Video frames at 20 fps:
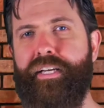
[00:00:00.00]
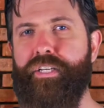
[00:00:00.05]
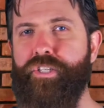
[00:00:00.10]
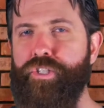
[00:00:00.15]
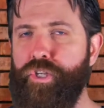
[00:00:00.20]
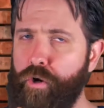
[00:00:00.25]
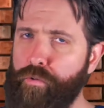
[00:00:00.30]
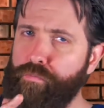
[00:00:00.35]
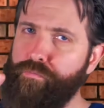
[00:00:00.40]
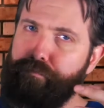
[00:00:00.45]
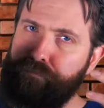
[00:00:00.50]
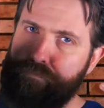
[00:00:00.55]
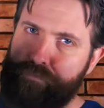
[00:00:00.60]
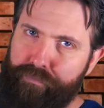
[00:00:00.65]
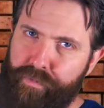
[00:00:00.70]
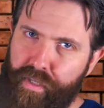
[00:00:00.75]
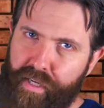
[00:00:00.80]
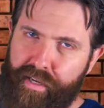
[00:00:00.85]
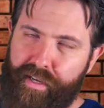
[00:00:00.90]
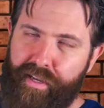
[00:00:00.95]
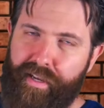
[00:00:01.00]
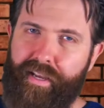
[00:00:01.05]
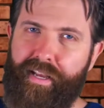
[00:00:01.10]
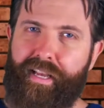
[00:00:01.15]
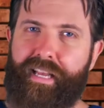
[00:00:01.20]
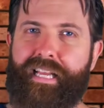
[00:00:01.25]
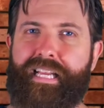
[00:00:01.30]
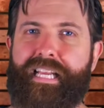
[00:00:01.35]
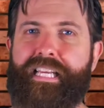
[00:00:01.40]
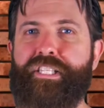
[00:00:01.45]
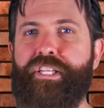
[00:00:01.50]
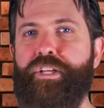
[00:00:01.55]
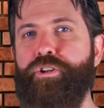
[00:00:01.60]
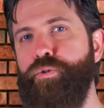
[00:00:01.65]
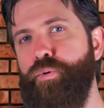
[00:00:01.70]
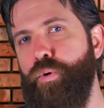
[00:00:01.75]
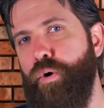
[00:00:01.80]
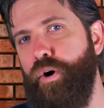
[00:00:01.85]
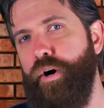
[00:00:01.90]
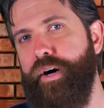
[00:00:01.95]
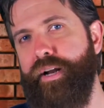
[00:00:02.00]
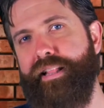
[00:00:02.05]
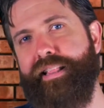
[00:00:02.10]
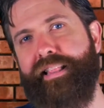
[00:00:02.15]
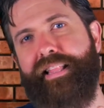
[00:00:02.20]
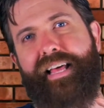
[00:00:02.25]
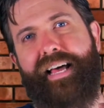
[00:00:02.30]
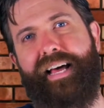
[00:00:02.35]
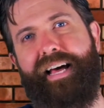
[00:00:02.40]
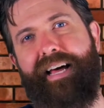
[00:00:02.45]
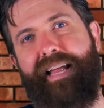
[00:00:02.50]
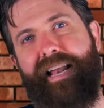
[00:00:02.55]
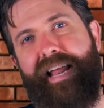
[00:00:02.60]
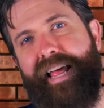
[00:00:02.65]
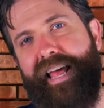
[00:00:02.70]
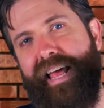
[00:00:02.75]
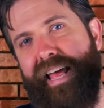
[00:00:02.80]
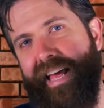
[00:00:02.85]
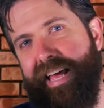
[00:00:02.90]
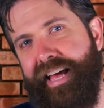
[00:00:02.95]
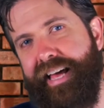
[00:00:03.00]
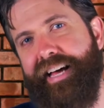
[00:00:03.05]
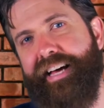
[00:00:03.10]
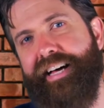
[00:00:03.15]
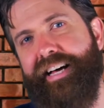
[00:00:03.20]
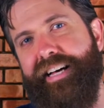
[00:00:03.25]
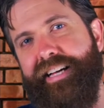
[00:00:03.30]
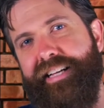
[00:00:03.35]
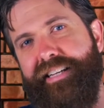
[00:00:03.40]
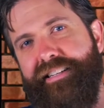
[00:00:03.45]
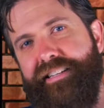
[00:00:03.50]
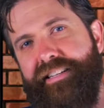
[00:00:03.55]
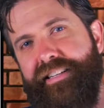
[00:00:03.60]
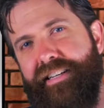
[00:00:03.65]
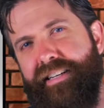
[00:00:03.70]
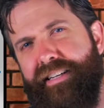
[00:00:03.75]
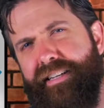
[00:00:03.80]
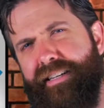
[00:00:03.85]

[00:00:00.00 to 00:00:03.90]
So continue on in that, and